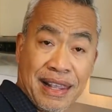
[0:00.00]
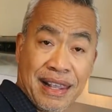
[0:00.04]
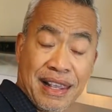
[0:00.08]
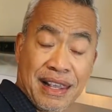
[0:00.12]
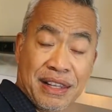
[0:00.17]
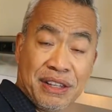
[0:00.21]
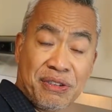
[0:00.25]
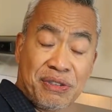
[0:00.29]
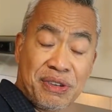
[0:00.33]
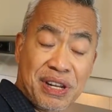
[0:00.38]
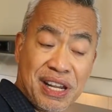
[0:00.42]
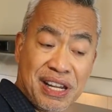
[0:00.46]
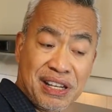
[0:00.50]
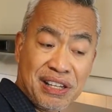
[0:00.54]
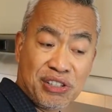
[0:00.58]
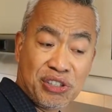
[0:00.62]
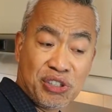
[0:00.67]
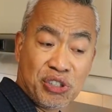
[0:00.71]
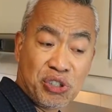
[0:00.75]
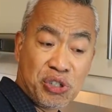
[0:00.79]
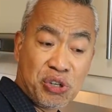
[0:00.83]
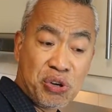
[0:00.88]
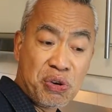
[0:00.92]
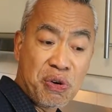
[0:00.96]
You
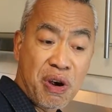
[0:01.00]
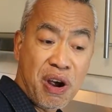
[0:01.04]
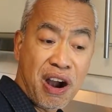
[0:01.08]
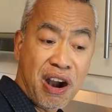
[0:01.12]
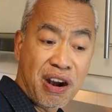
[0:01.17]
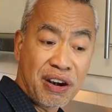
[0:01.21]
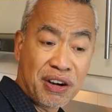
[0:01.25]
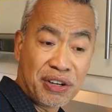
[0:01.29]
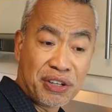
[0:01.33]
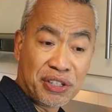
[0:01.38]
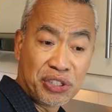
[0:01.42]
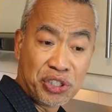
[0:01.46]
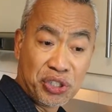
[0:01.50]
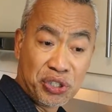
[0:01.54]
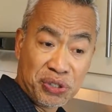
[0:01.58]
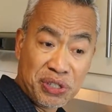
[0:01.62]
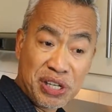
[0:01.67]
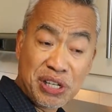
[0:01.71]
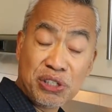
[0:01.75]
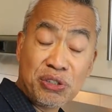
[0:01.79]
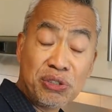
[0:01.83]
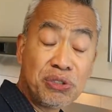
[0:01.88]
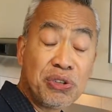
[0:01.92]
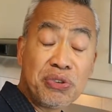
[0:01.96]
need 2 hours, you
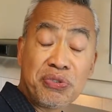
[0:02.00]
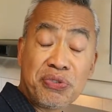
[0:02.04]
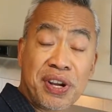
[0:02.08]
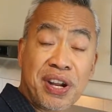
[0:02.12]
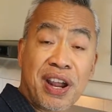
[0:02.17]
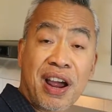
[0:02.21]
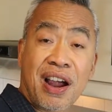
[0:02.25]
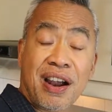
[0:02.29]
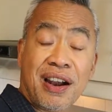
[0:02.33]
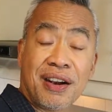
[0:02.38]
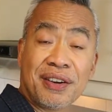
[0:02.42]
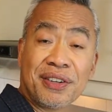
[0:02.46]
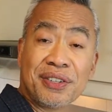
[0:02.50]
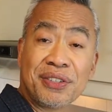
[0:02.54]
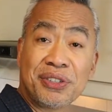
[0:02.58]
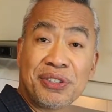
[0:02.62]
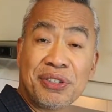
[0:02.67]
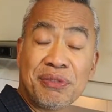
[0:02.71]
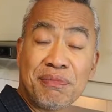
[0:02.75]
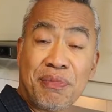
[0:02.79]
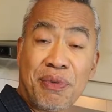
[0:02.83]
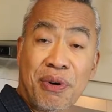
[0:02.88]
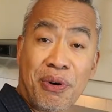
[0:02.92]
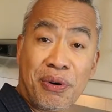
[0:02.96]
need 2 to 3 hours
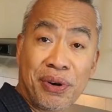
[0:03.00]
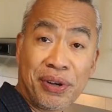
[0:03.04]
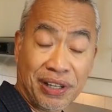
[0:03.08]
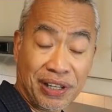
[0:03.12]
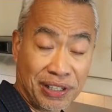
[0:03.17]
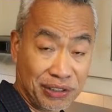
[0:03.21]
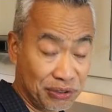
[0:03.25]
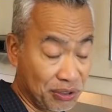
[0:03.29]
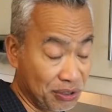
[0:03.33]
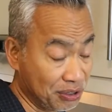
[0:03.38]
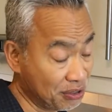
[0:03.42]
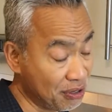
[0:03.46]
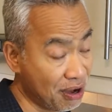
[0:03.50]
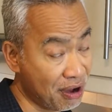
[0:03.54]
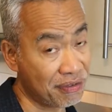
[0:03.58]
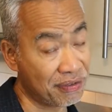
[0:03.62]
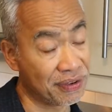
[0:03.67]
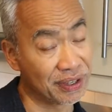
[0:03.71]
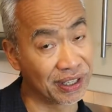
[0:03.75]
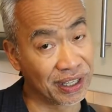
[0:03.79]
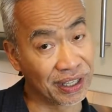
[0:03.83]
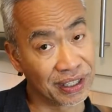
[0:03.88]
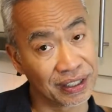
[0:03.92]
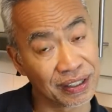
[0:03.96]
to boil it, to
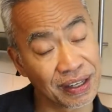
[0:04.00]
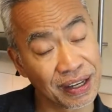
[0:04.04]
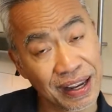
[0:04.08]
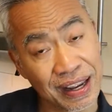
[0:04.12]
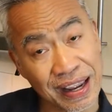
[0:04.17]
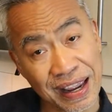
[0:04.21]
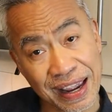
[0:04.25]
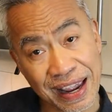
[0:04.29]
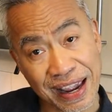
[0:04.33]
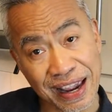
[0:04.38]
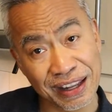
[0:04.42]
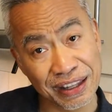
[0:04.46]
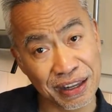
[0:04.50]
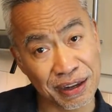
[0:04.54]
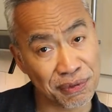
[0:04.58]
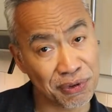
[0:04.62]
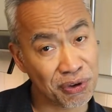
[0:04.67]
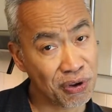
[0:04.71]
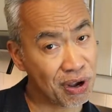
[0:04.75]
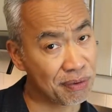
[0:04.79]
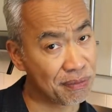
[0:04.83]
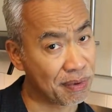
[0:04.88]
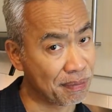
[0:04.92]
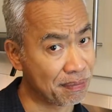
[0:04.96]
soften it. And if
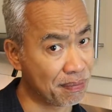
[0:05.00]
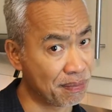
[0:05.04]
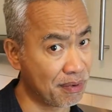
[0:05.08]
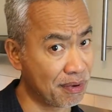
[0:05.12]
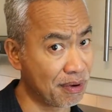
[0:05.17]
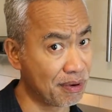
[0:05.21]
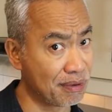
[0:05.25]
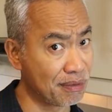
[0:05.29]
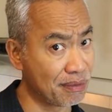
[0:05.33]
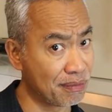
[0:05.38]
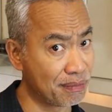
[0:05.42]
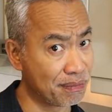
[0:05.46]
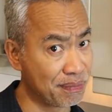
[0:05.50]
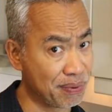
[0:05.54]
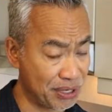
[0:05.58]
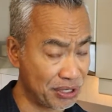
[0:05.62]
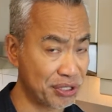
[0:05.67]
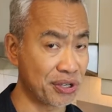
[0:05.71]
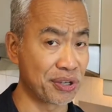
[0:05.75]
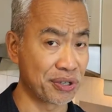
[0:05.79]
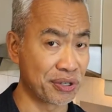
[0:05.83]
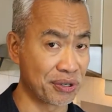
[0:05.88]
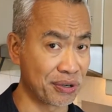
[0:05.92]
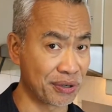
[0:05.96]
you have a
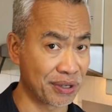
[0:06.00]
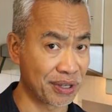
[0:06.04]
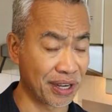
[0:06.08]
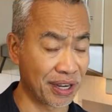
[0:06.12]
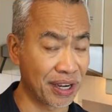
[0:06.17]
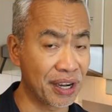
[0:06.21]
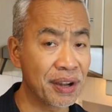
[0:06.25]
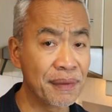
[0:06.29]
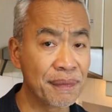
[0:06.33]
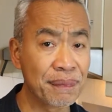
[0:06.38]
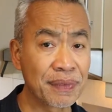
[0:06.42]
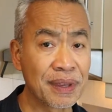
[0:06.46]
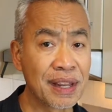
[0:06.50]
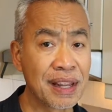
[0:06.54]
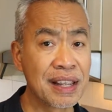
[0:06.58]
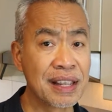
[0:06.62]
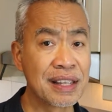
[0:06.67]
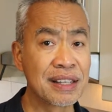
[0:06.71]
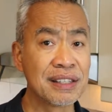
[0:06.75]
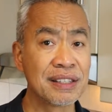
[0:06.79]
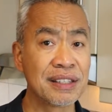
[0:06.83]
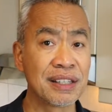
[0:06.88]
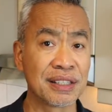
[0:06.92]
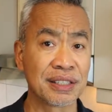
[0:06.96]
pressure cooker,
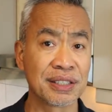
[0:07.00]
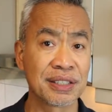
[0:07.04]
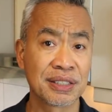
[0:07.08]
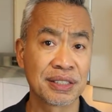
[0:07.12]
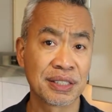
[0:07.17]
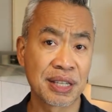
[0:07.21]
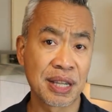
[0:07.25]
just